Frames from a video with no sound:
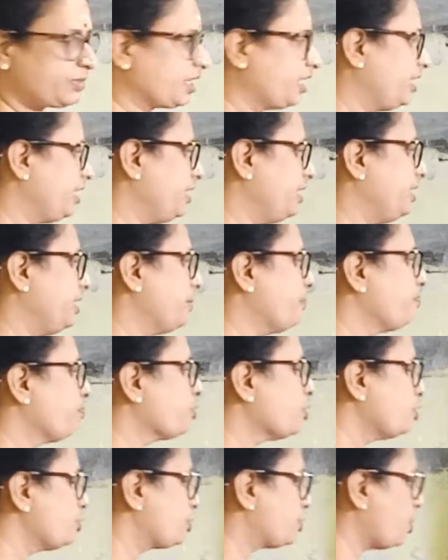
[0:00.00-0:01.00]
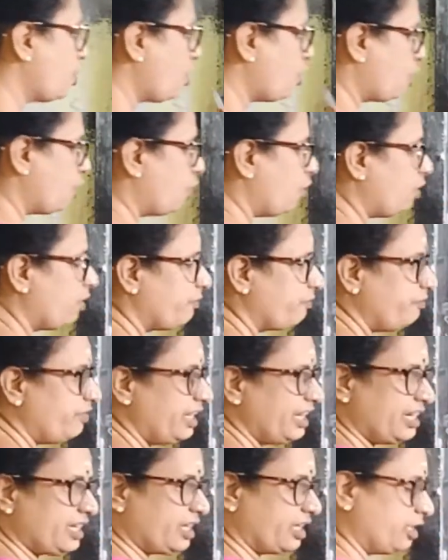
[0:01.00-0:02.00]
E. So,
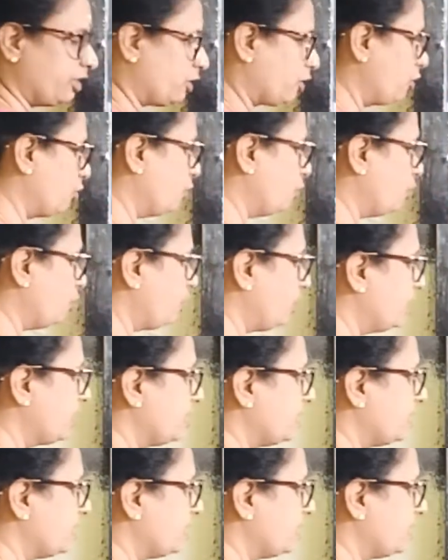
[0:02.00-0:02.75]
we conclude